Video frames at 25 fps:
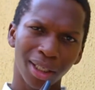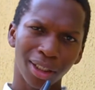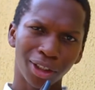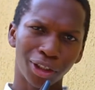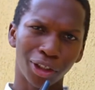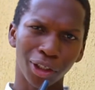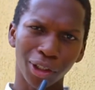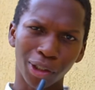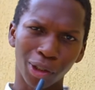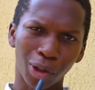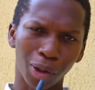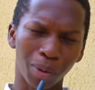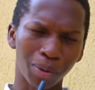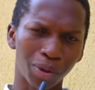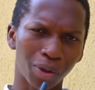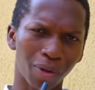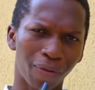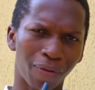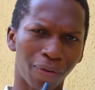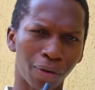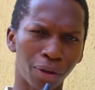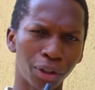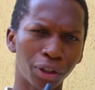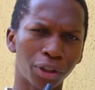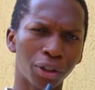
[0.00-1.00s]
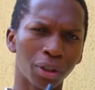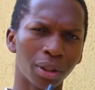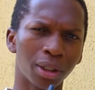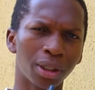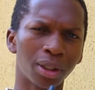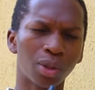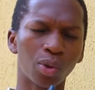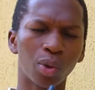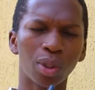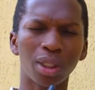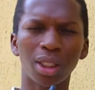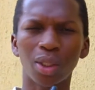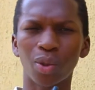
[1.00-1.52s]
just comes to fruition in
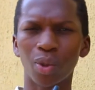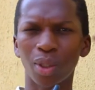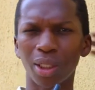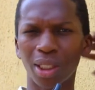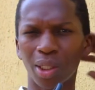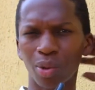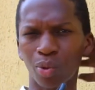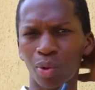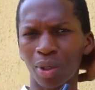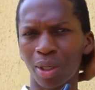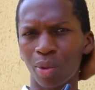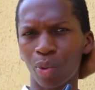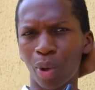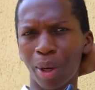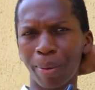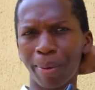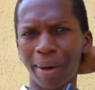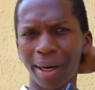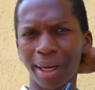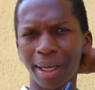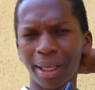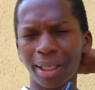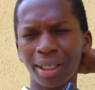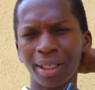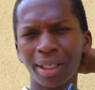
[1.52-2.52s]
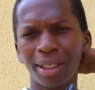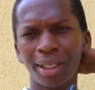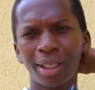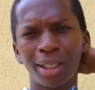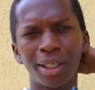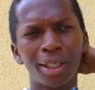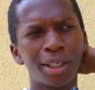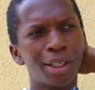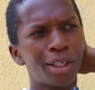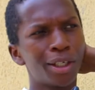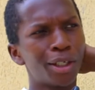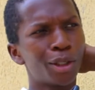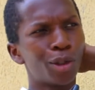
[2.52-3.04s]
2021, whereby
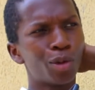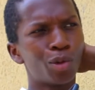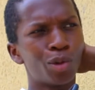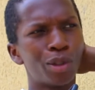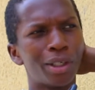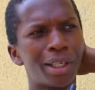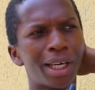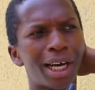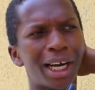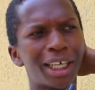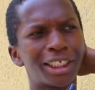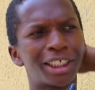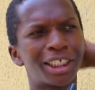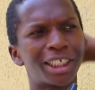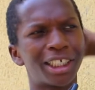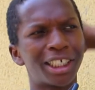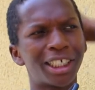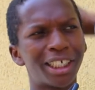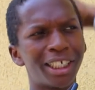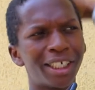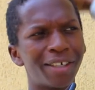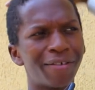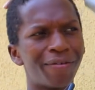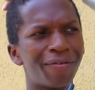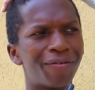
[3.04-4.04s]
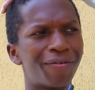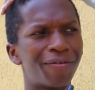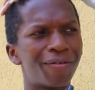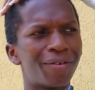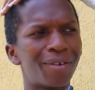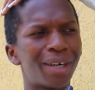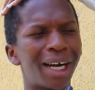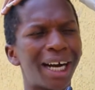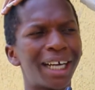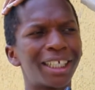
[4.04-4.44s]
we achieve